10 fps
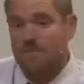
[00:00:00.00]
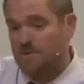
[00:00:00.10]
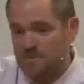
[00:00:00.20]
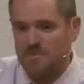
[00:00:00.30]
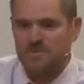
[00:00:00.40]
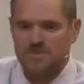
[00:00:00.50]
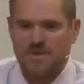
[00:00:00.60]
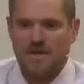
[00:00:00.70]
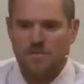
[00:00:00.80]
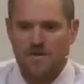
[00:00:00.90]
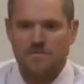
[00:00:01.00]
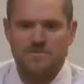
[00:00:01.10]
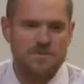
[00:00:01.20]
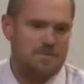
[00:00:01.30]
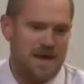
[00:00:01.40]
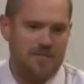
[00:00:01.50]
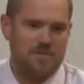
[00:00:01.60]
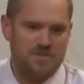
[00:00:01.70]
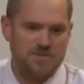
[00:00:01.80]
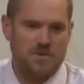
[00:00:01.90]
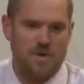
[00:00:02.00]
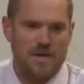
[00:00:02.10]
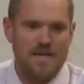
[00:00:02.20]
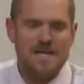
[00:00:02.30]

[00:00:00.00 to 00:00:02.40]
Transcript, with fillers: most people still had a reverence for the Bible and so on.